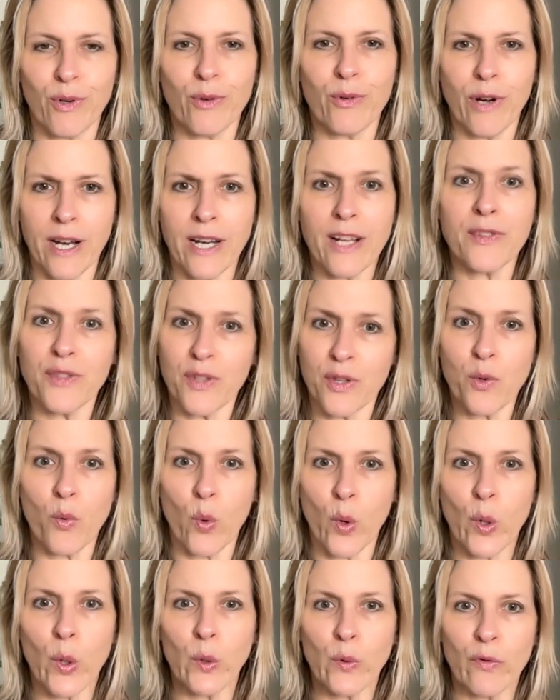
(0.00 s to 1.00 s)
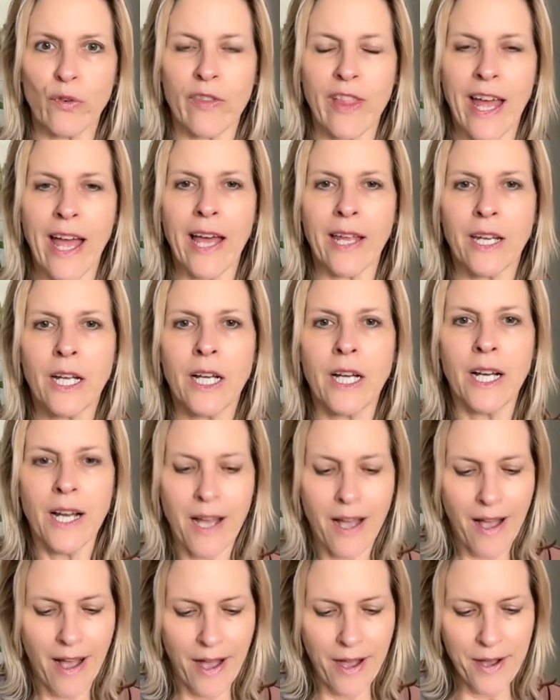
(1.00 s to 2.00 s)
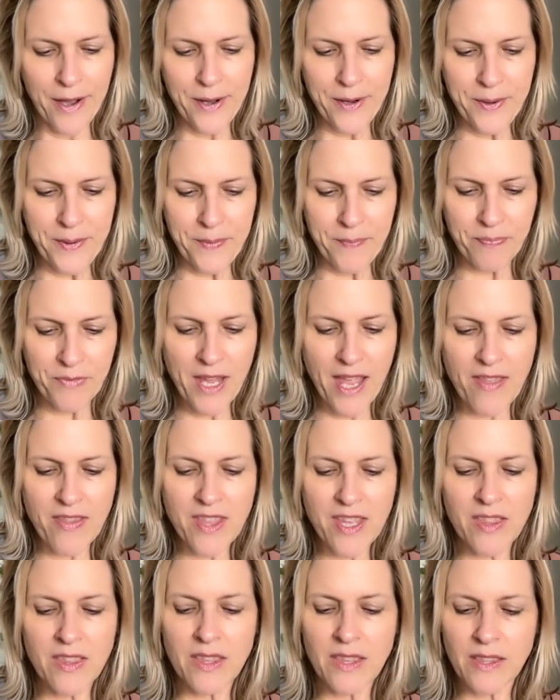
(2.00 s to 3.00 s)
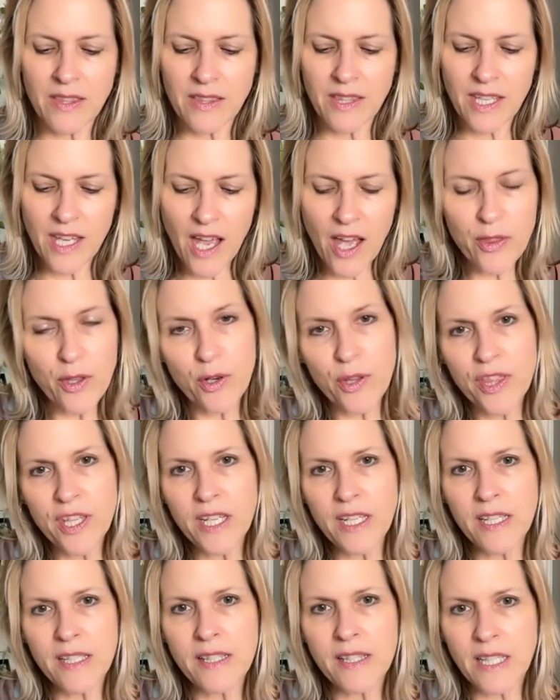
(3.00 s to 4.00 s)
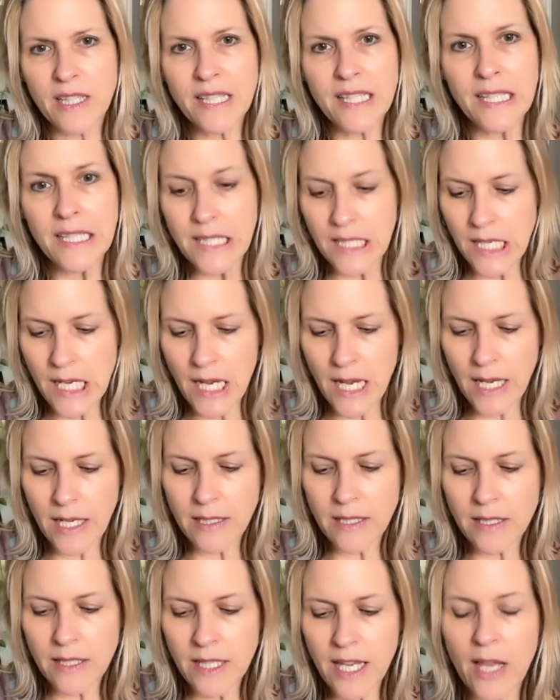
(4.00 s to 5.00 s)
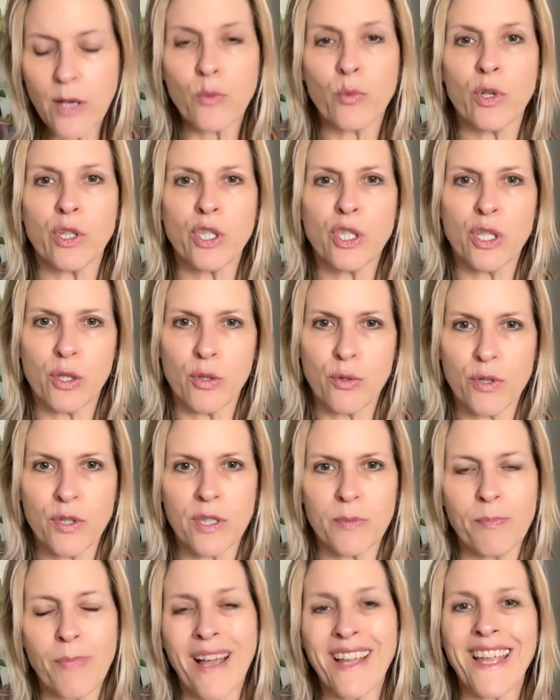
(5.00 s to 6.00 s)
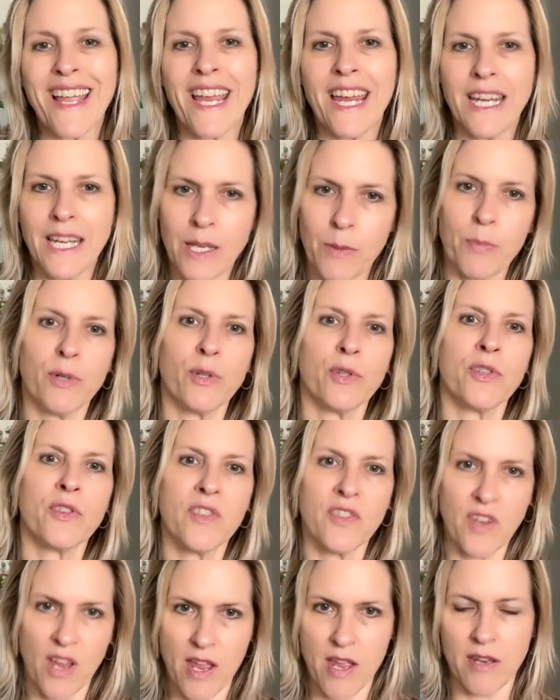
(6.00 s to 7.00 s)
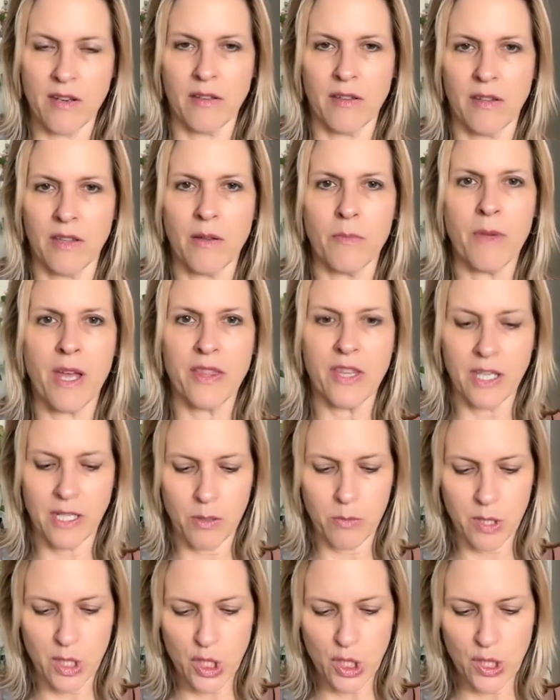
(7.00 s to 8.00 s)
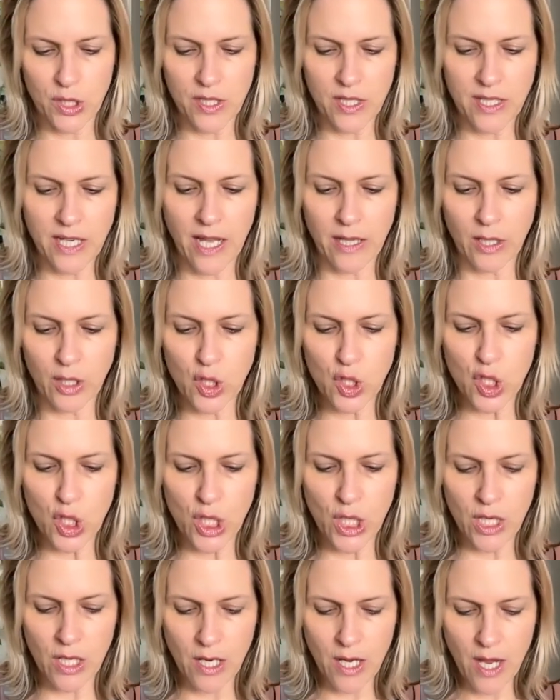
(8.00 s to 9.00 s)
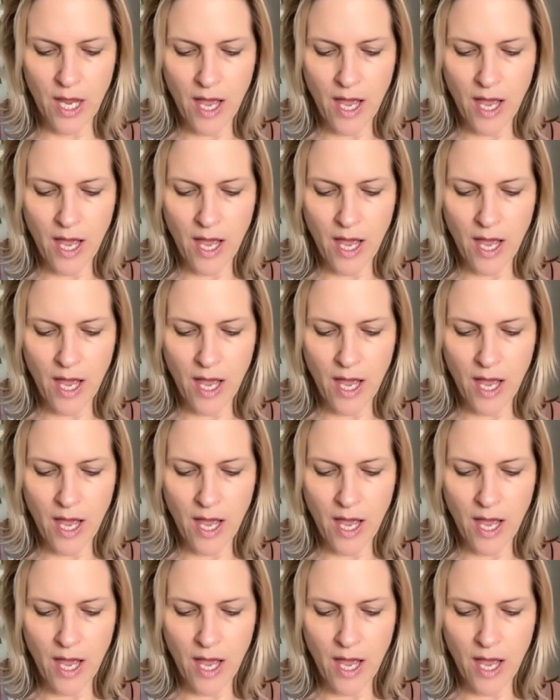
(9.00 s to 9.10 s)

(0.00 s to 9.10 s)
credits in the world for that. And then the other thing is that CCS can reduce by 80% the methane emissions in LNG.